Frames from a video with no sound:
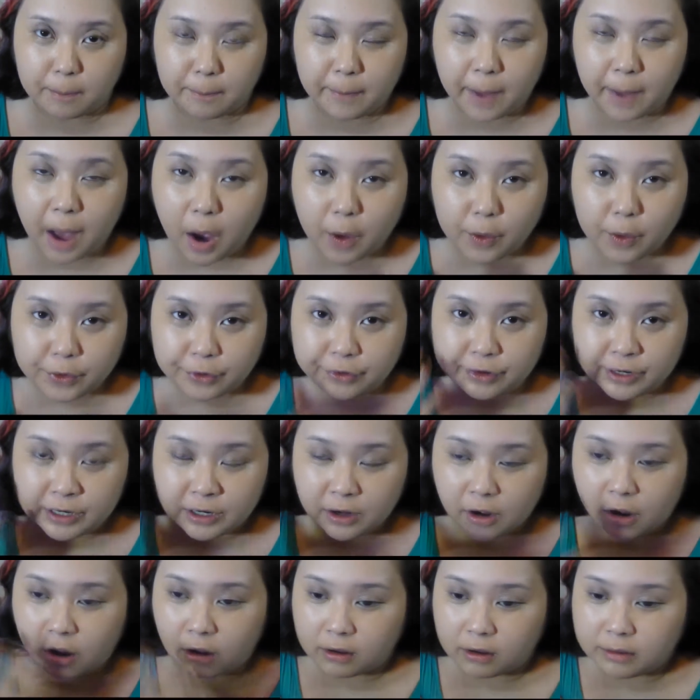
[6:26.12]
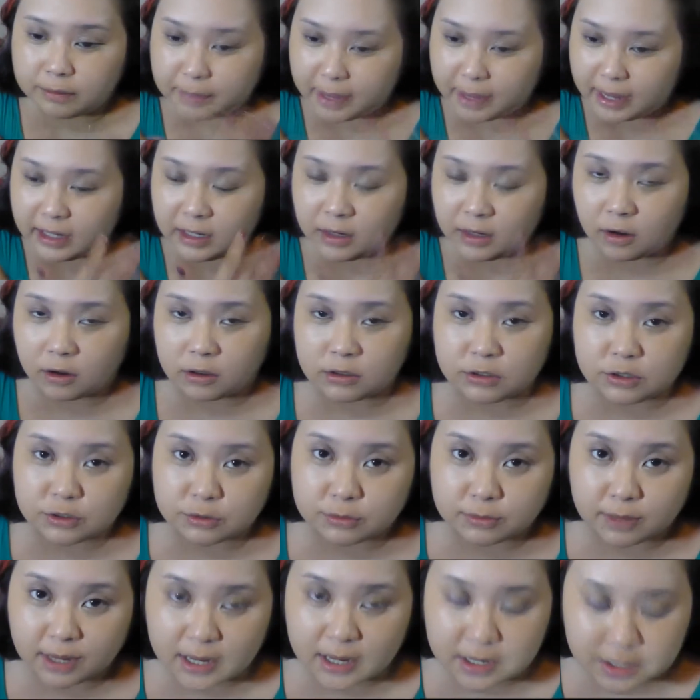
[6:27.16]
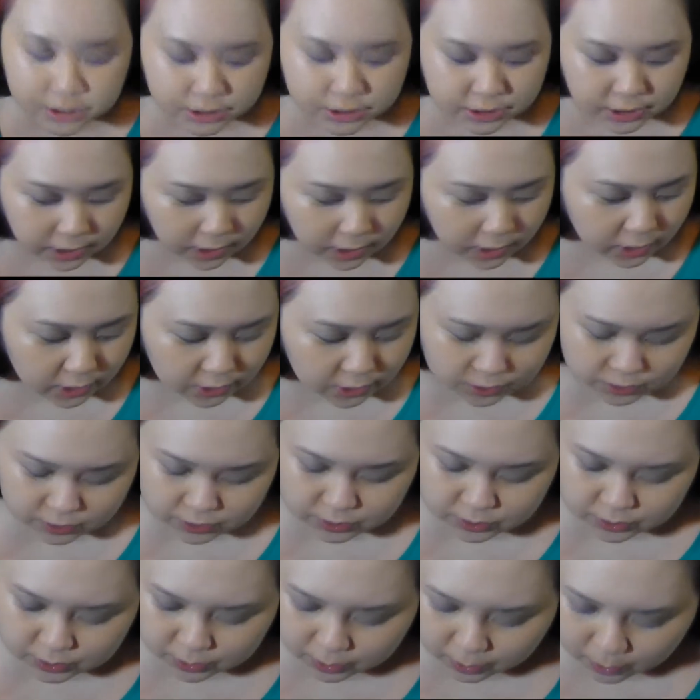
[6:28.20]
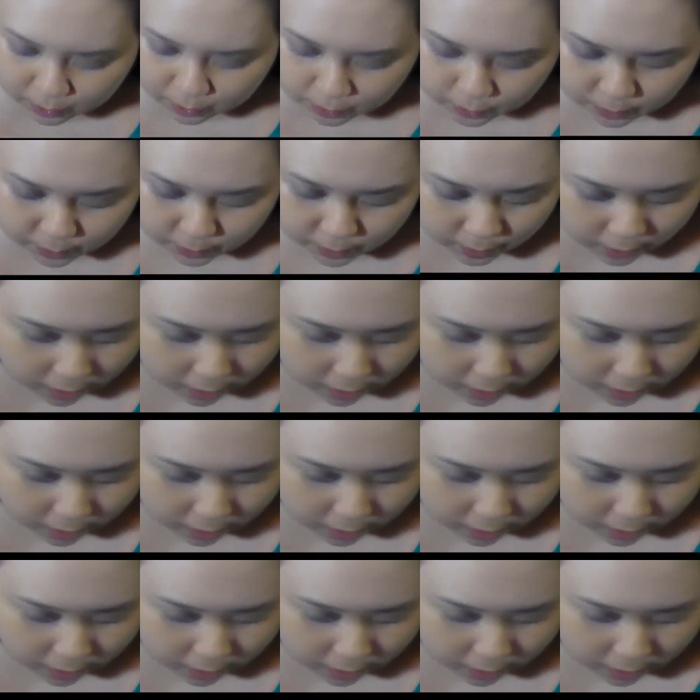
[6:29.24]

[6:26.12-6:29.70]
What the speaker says: powdering on, cutting on too much. So